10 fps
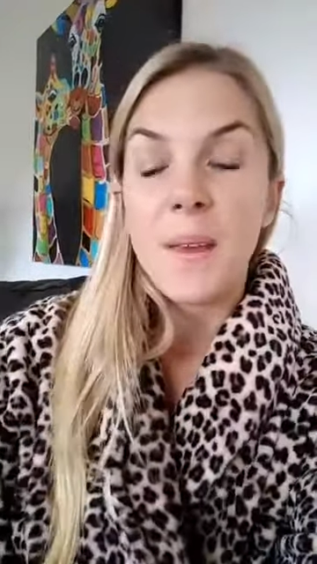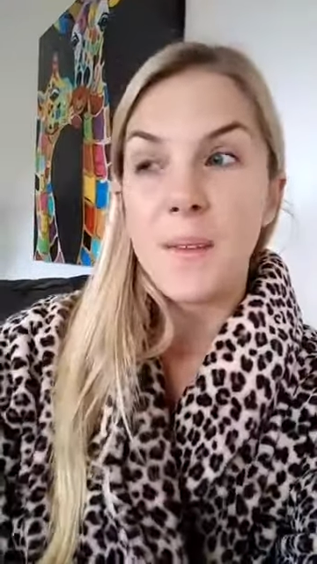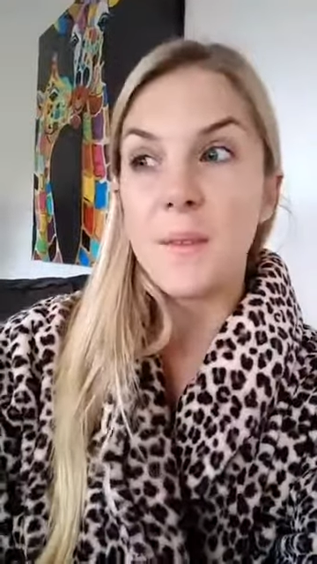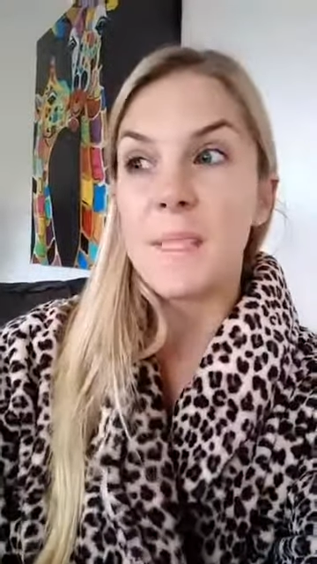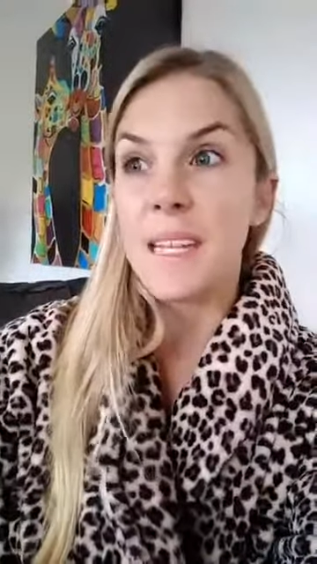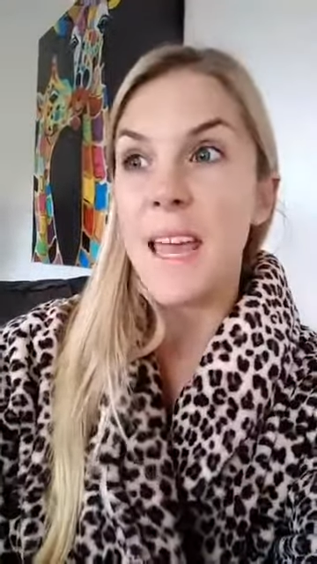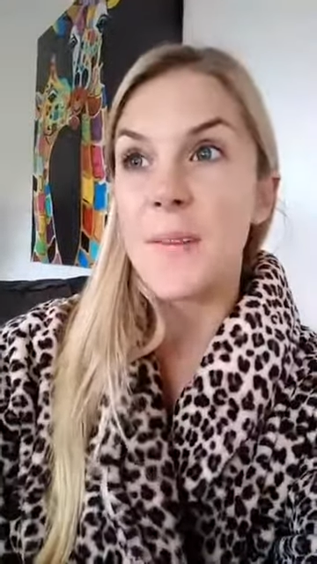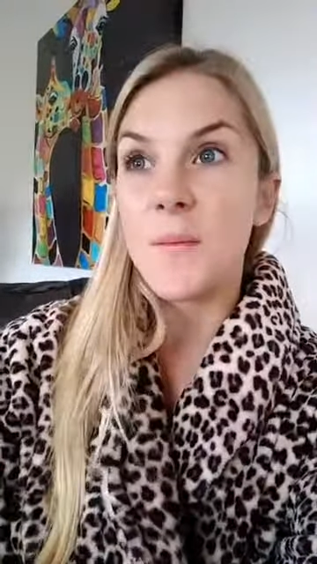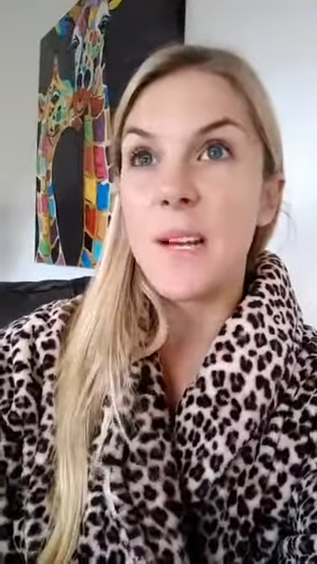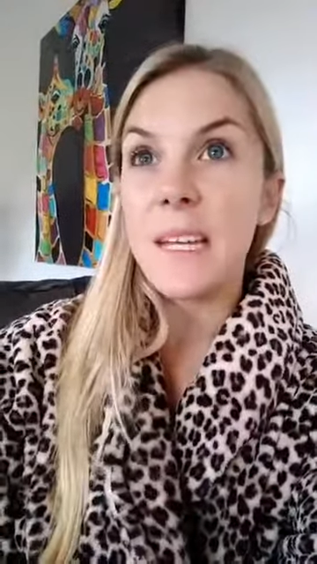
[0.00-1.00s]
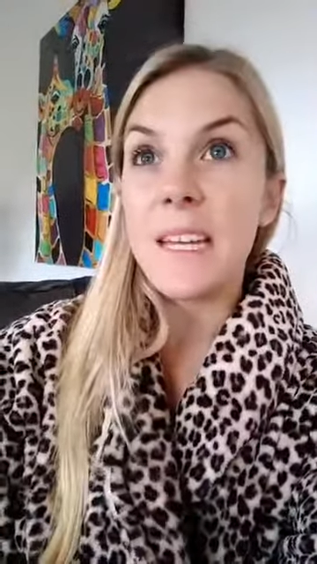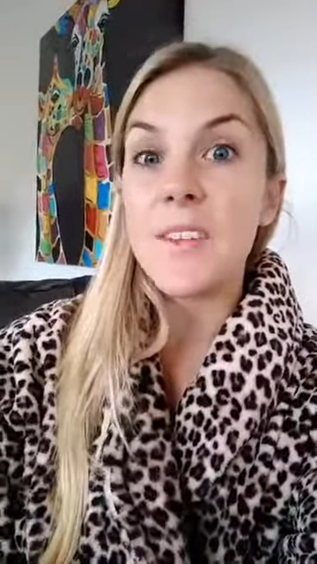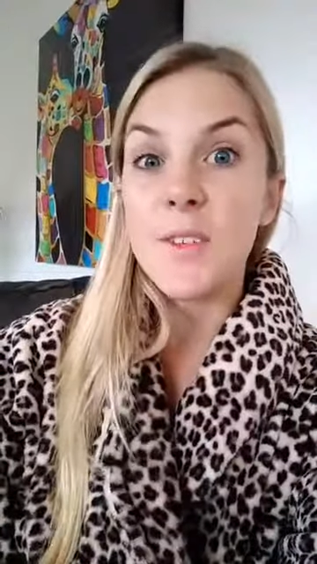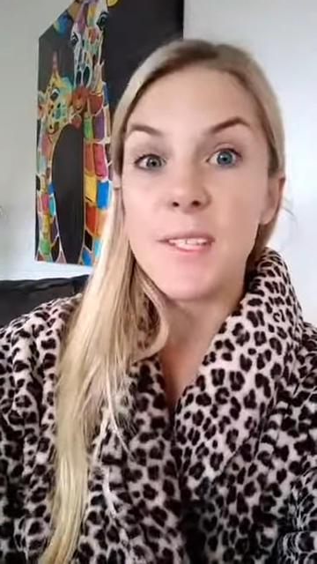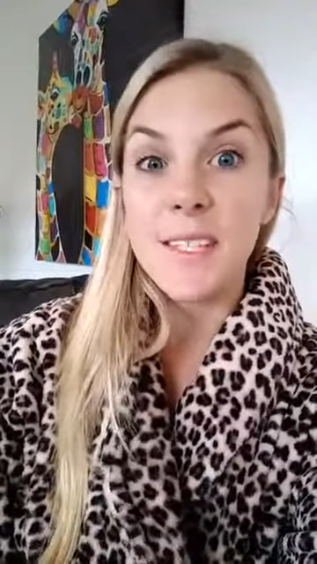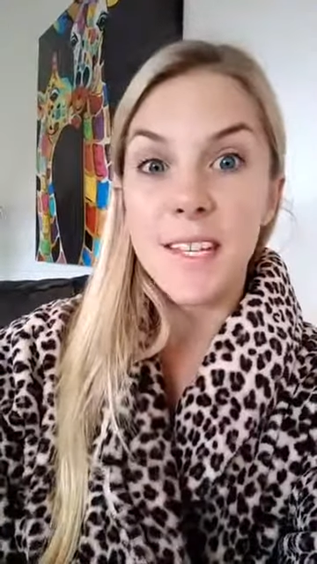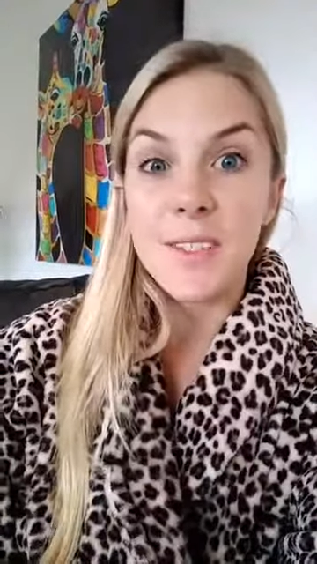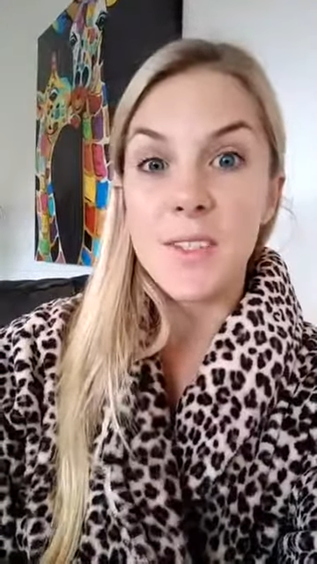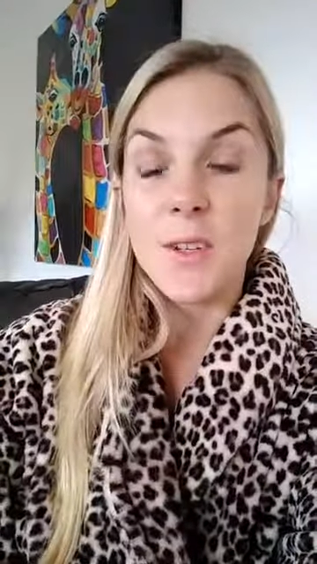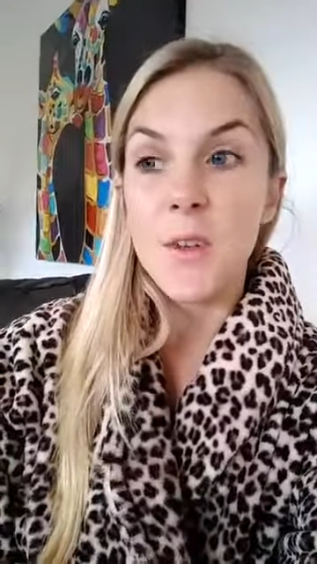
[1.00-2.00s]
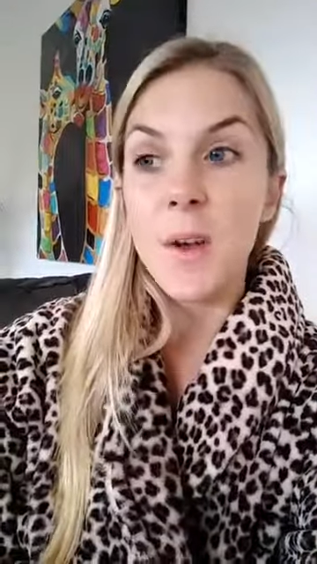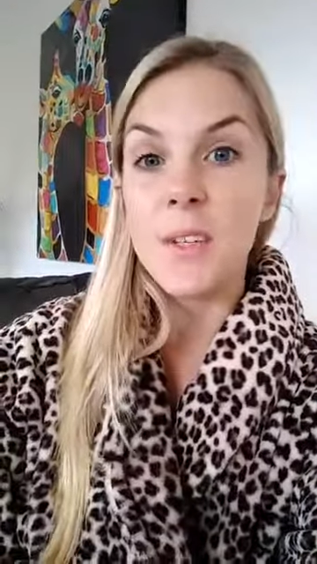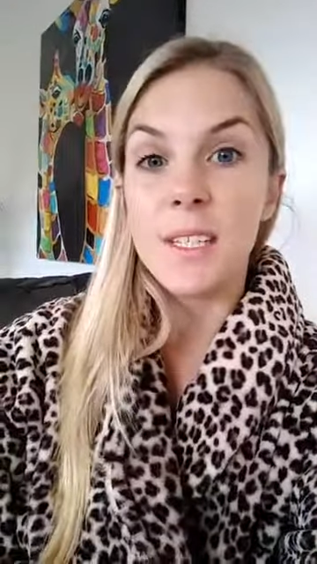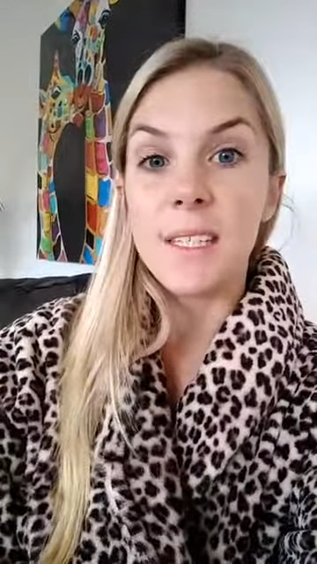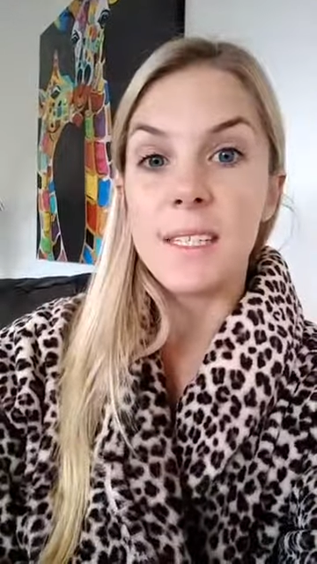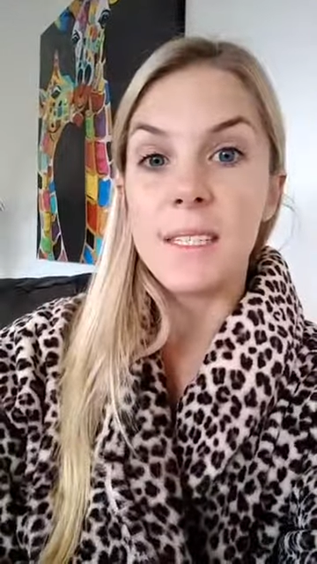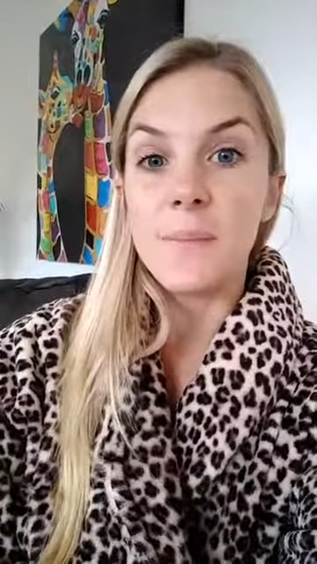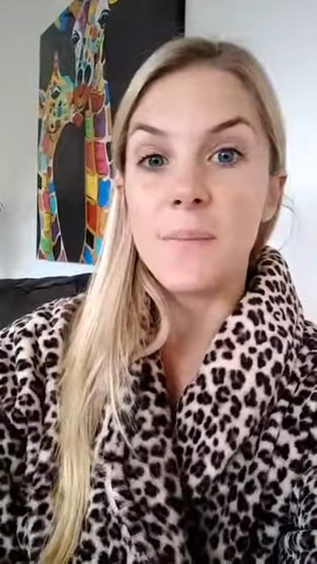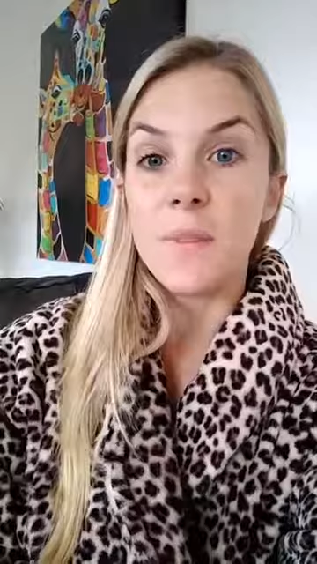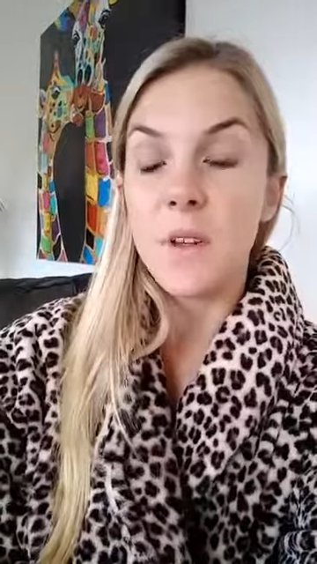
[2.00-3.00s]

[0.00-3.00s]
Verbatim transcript: And it was again really interesting to notice,